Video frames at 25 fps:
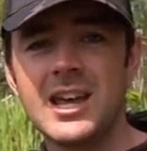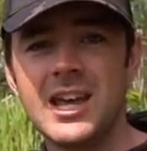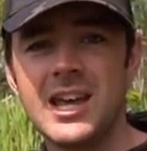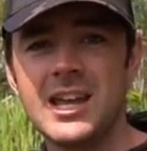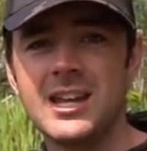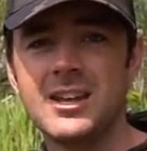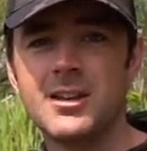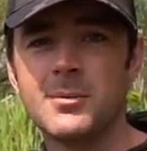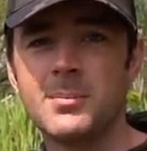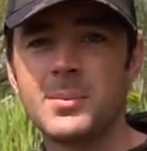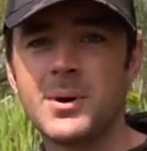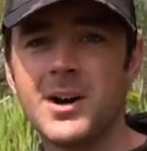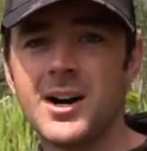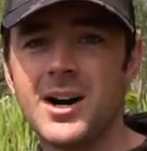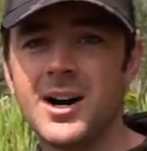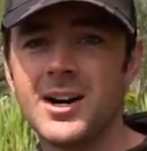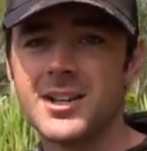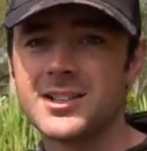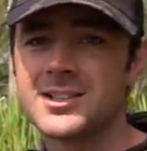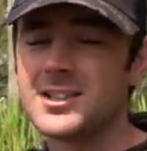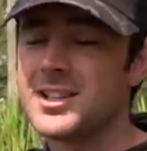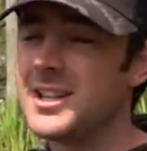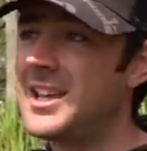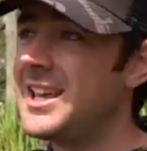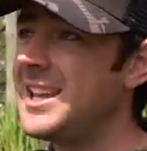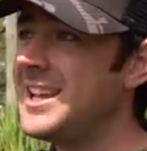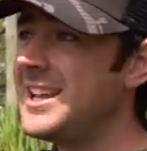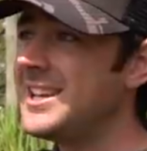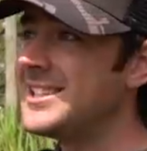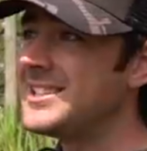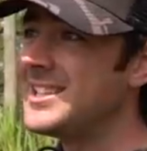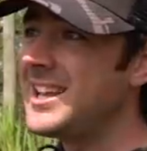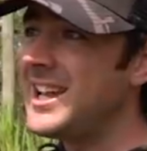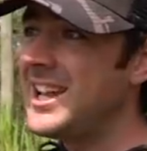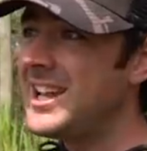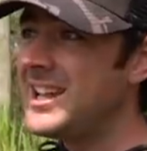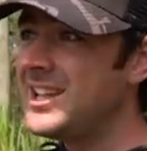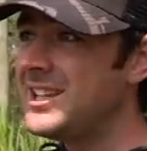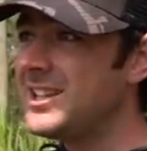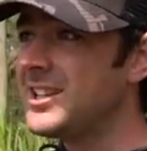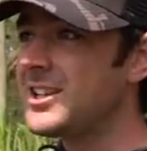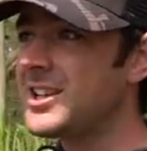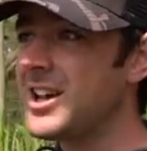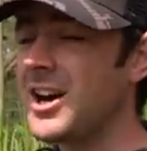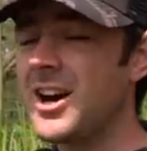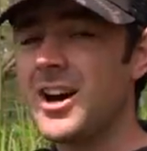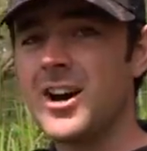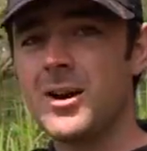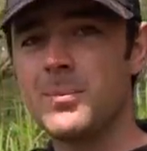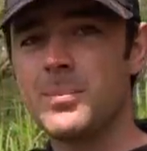in the past and he is in the
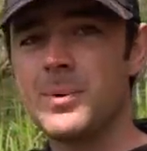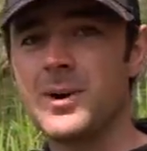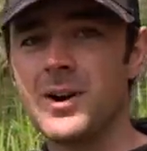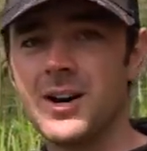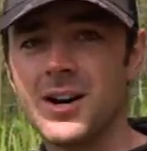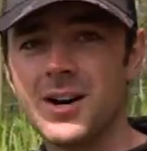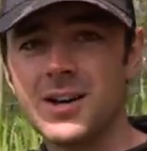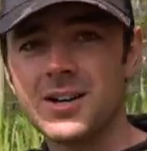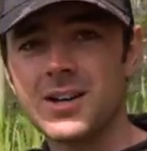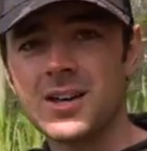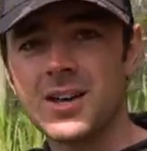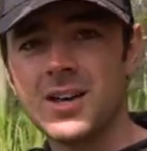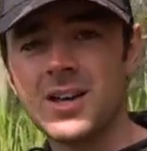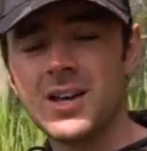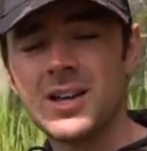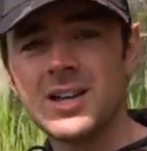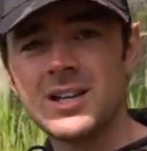car park